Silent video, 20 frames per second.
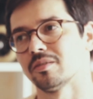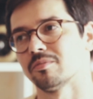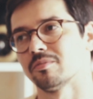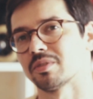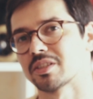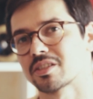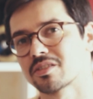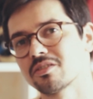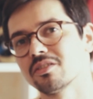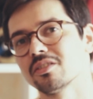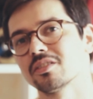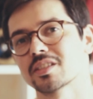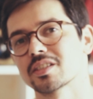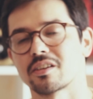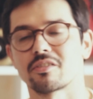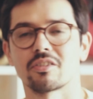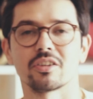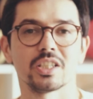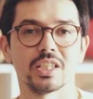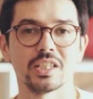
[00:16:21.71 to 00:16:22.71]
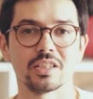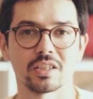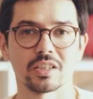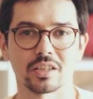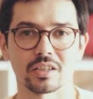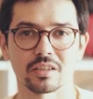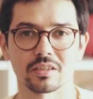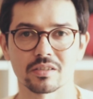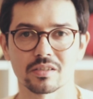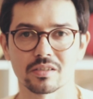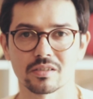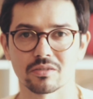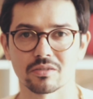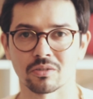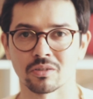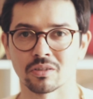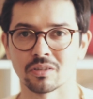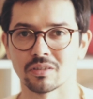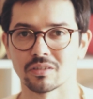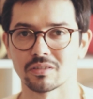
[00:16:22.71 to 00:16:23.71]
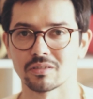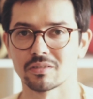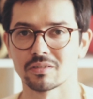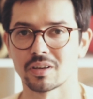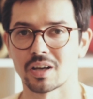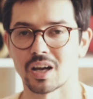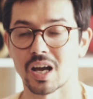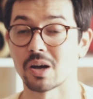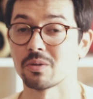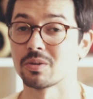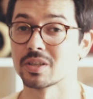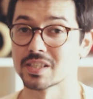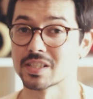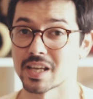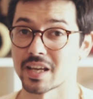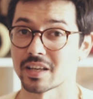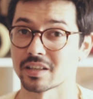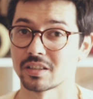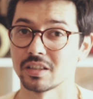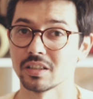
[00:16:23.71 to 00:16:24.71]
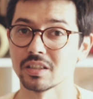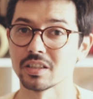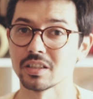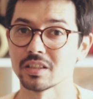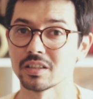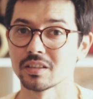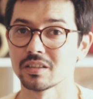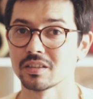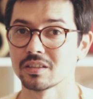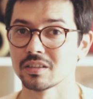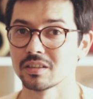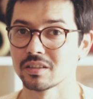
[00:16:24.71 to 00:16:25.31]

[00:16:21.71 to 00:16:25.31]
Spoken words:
But still there are details on how exactly